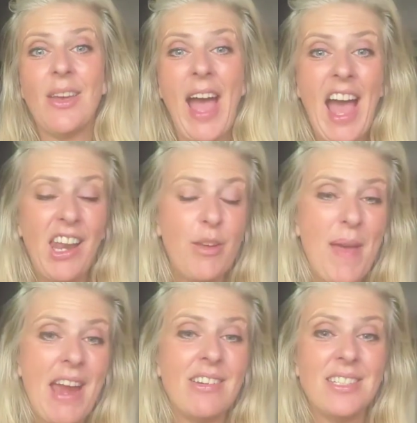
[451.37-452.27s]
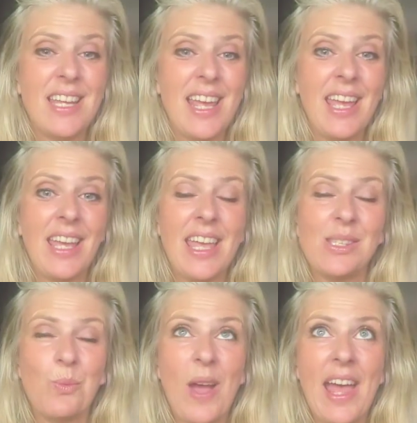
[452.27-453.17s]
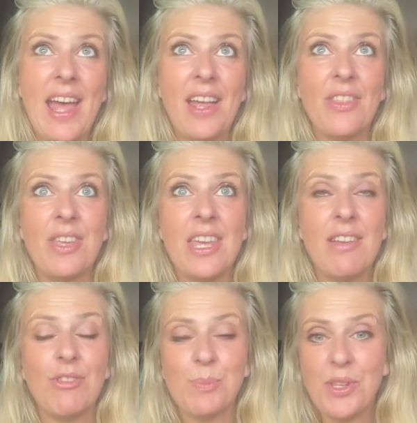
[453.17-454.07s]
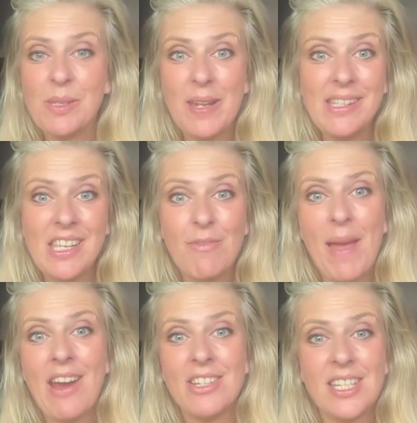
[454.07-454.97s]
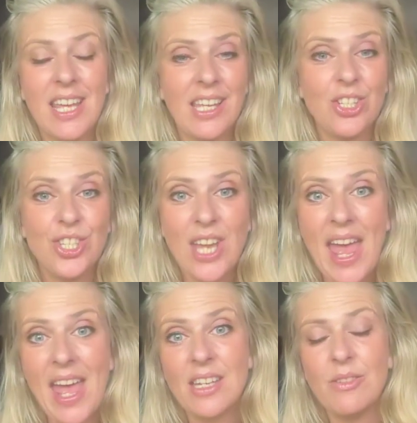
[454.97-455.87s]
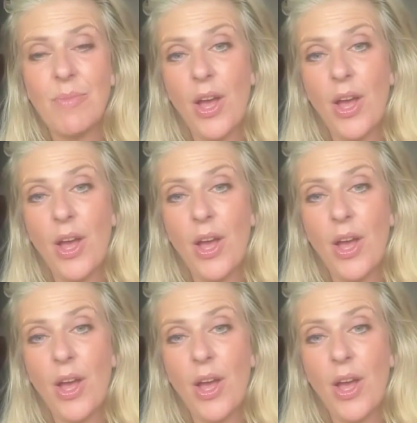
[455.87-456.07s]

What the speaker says: So alloparenting is where the responsibility of parenting is shared